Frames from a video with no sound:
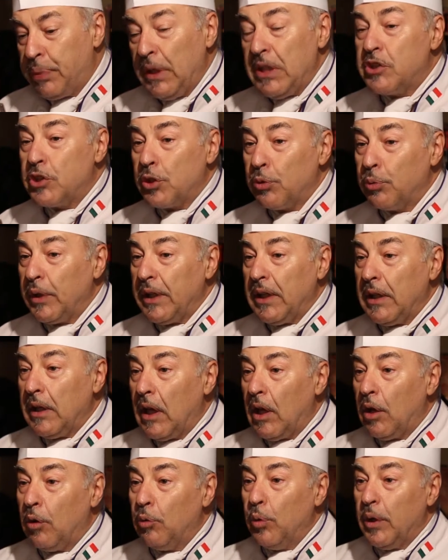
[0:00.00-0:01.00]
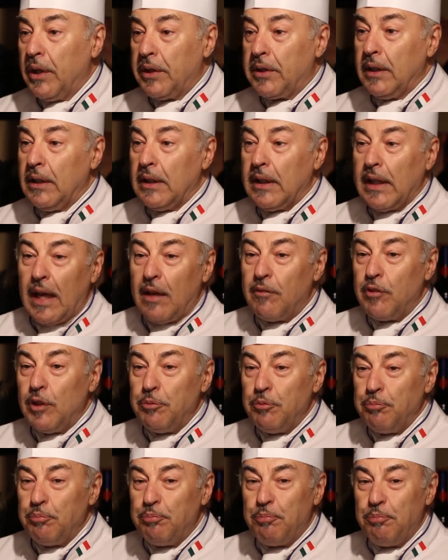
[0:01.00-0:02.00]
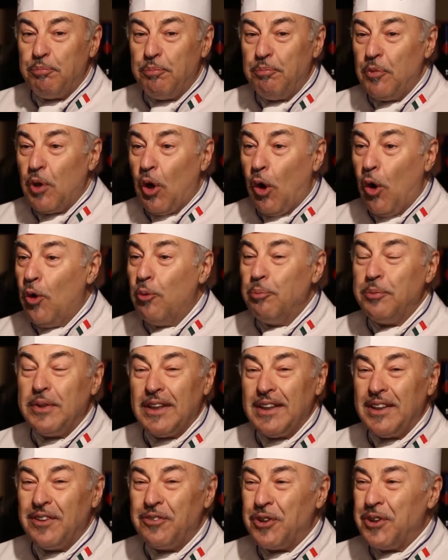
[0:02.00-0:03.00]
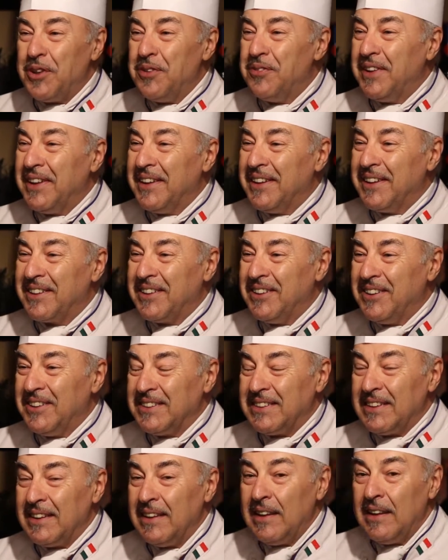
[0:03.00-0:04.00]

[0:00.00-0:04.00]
pizzeria with 11 home delivery vehicles.